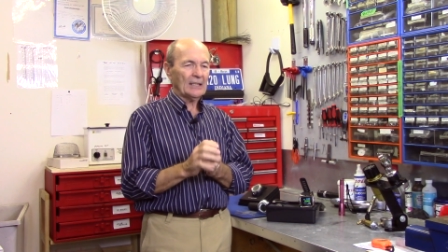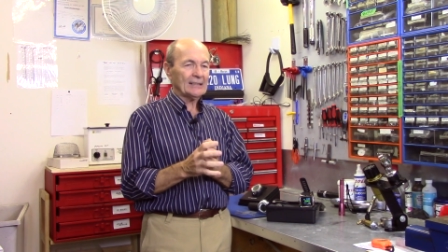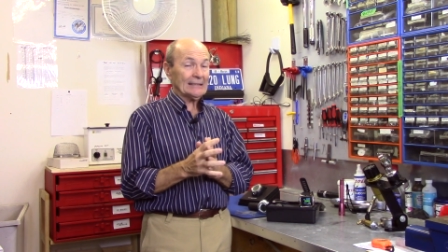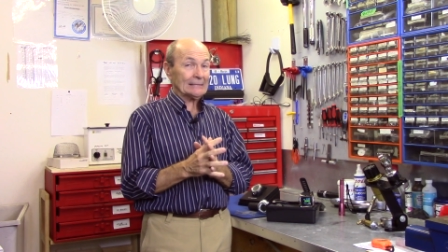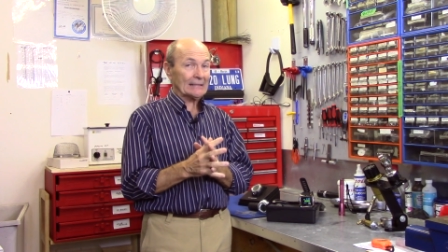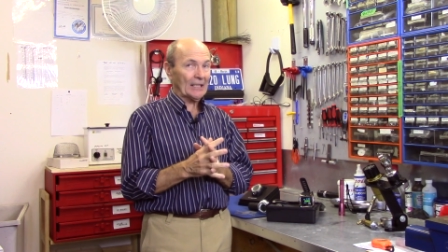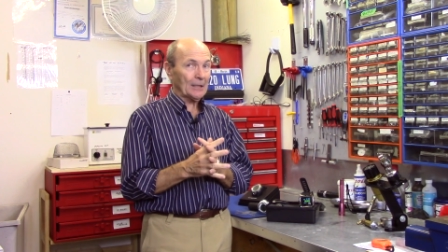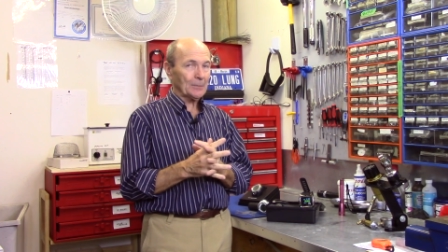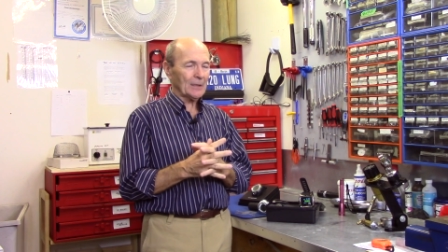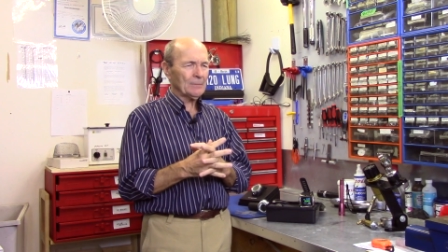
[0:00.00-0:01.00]
I, I don't
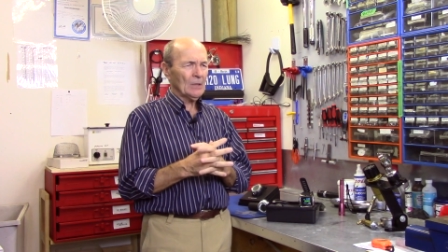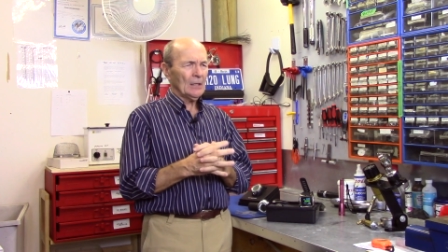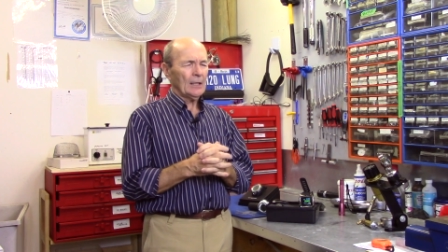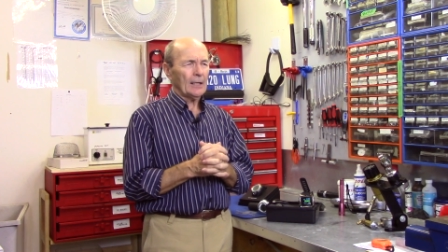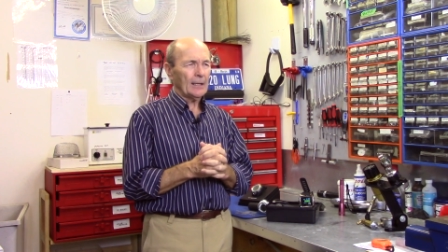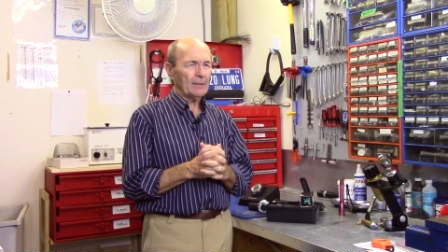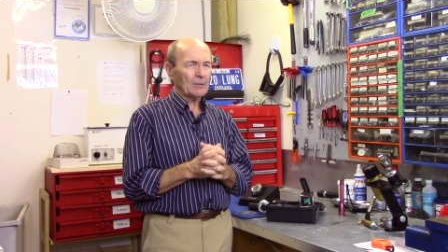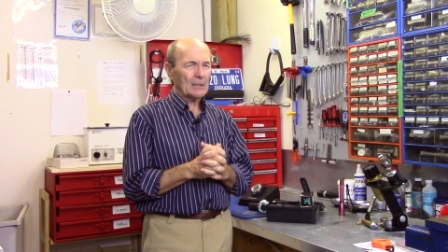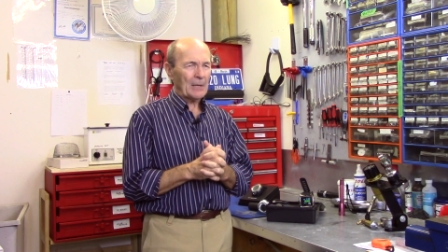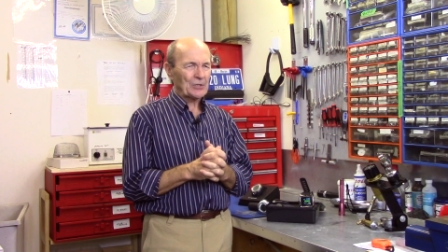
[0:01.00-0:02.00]
carry one uh,
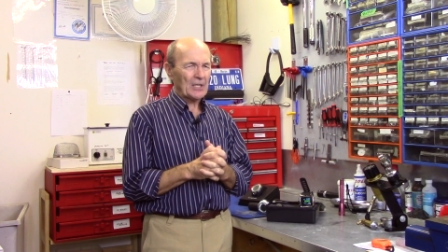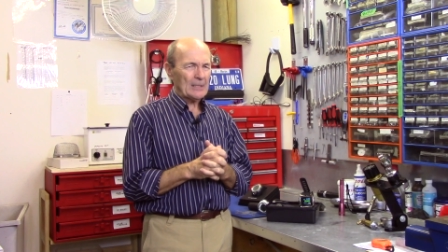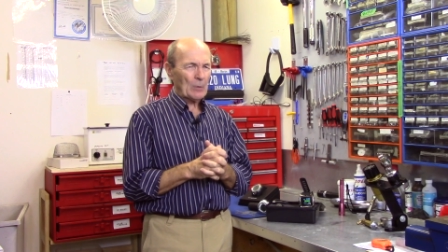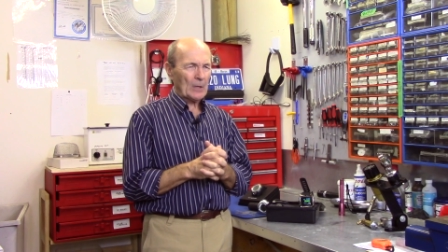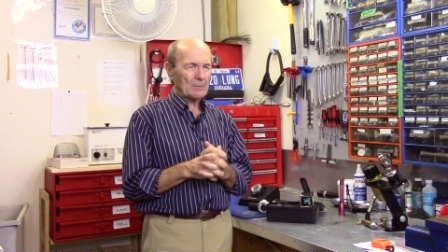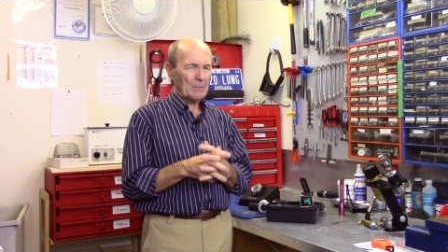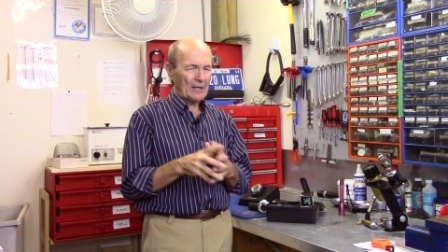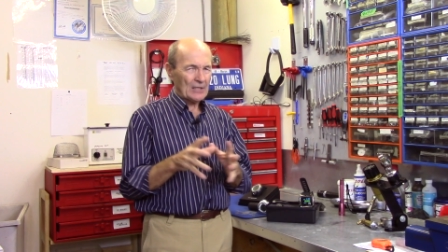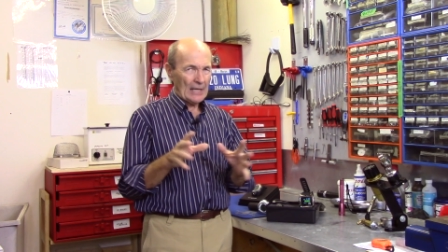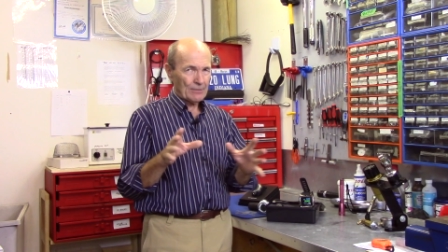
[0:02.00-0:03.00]
very much anymore, but
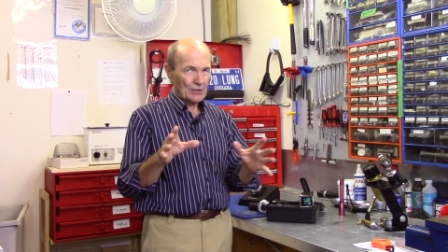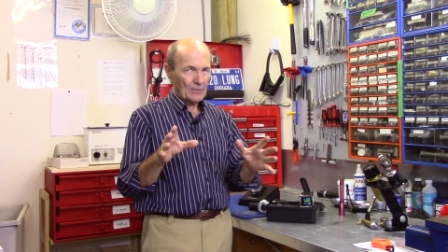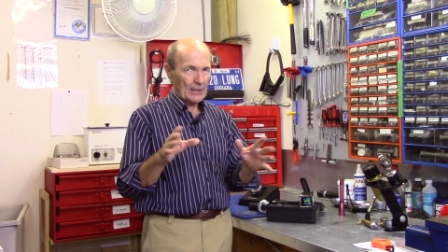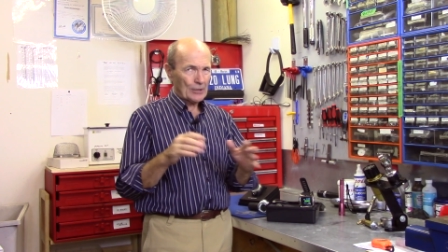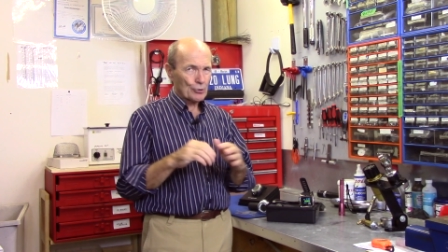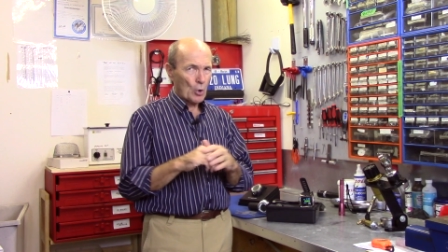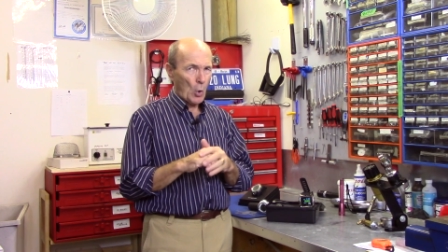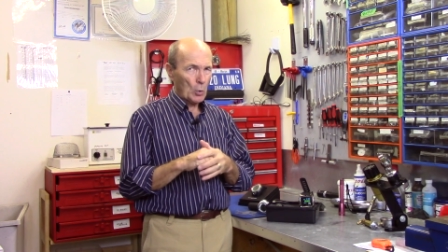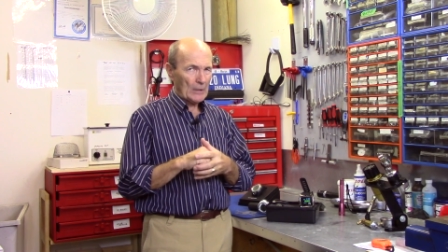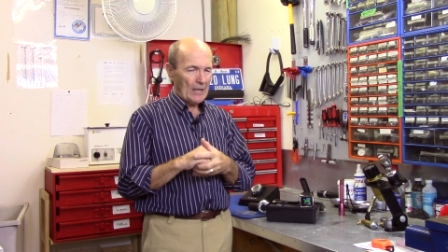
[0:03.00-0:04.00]
my diving is very
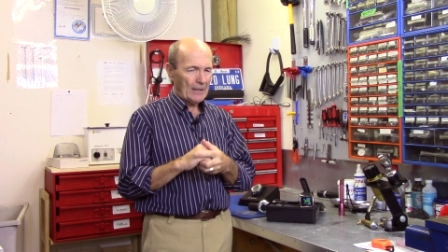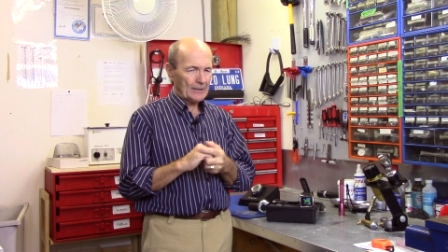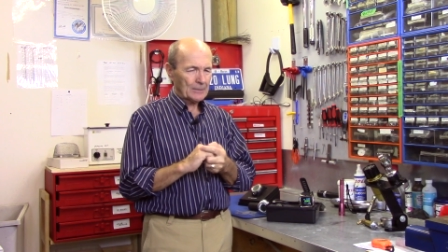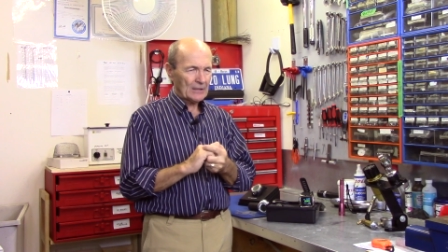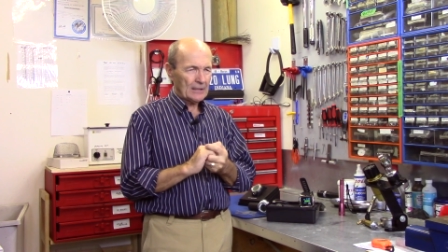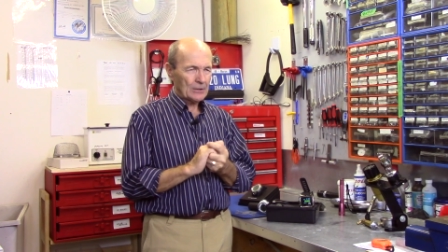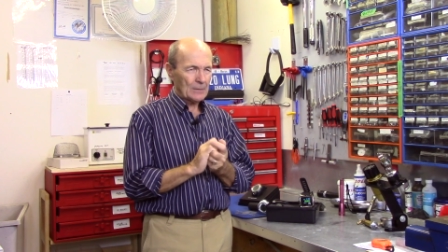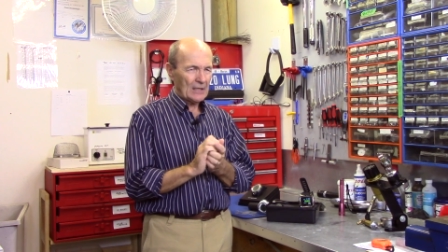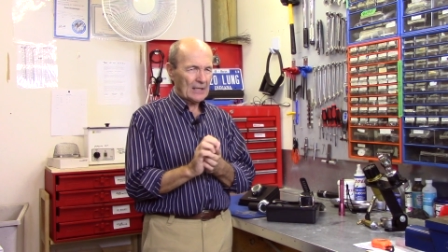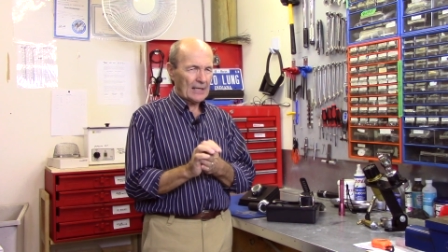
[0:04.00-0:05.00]
controlled now. I don't get
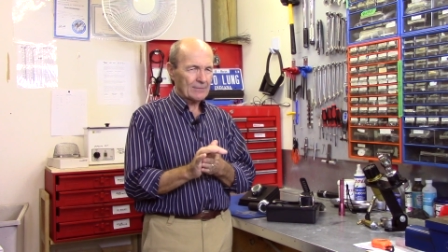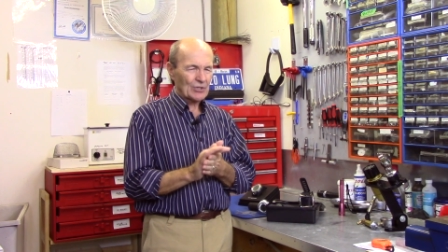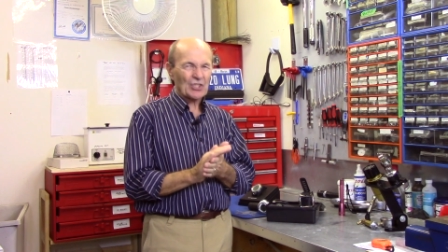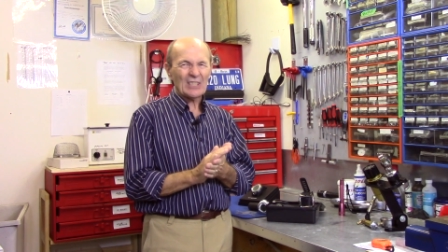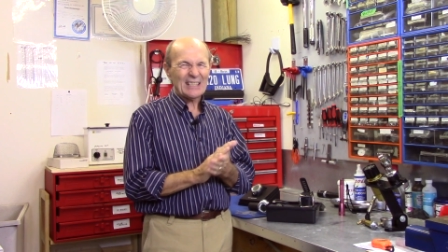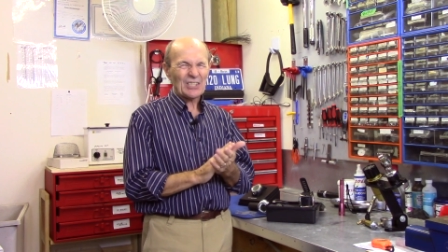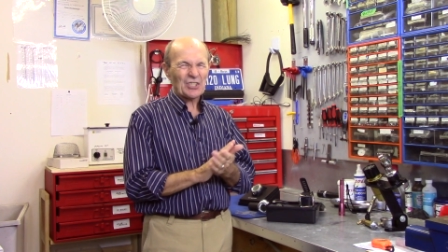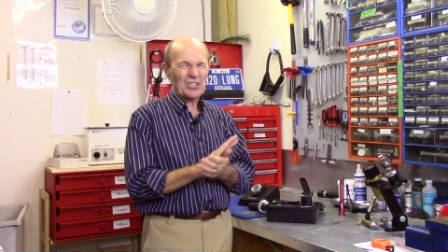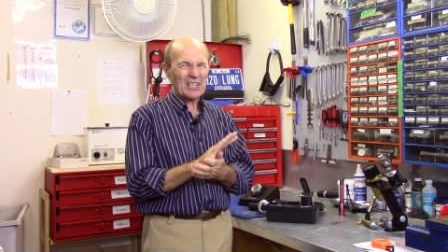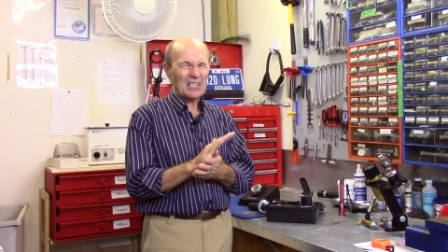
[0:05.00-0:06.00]
into any kind of a, any
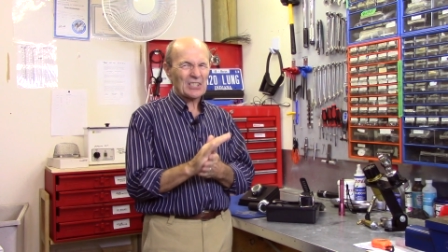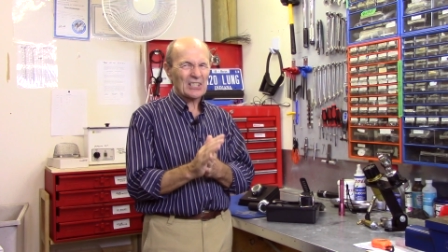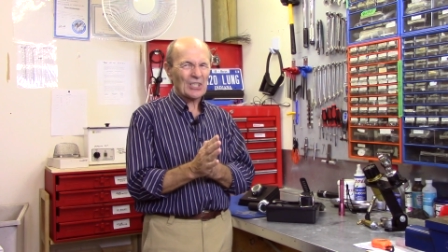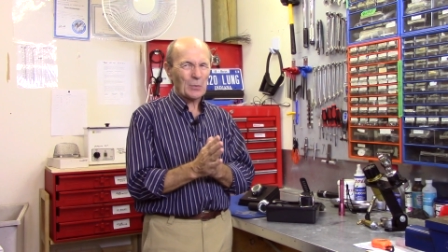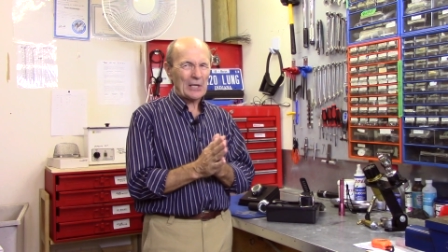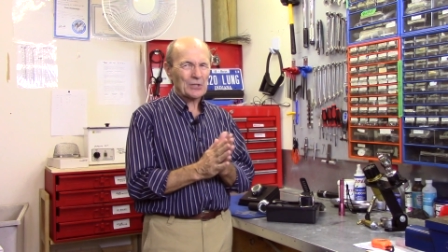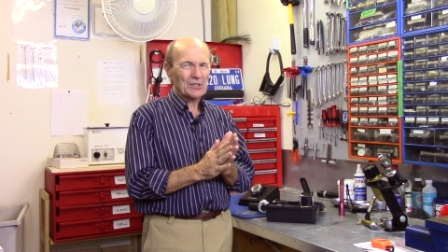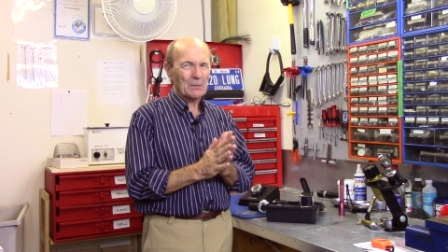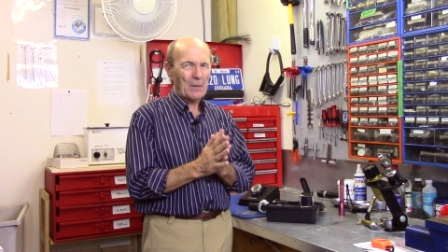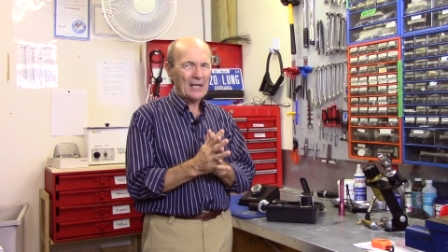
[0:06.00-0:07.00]
sticky
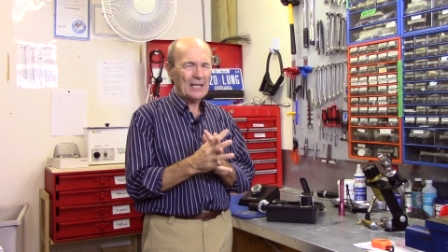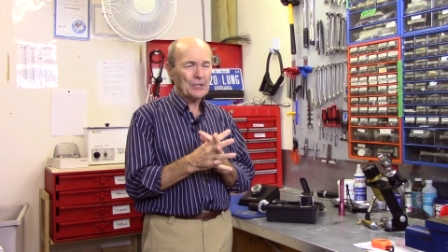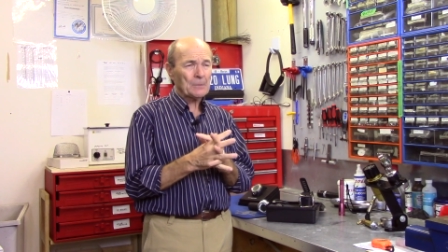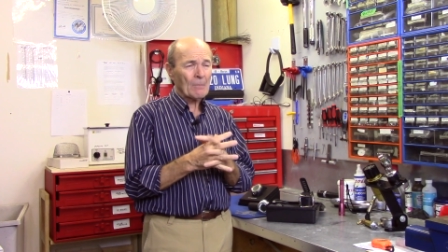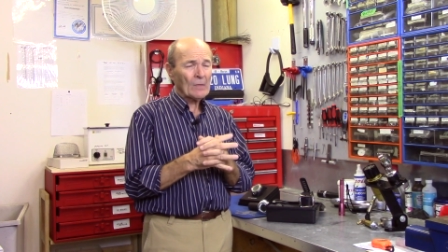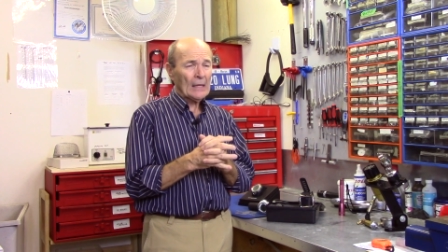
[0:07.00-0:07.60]
situations at my age.